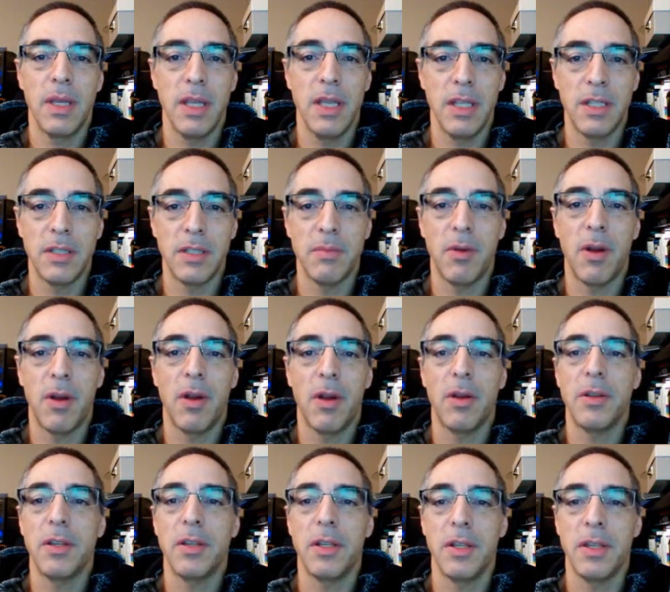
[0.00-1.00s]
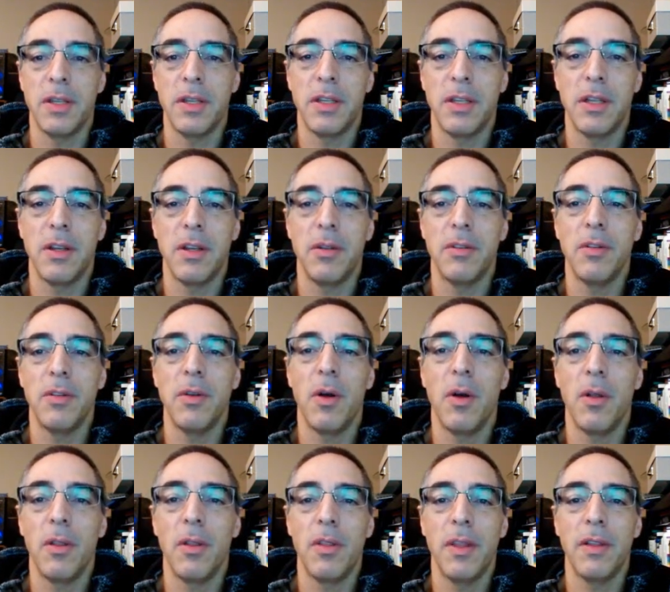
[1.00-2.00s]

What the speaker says: eat smart, and do all the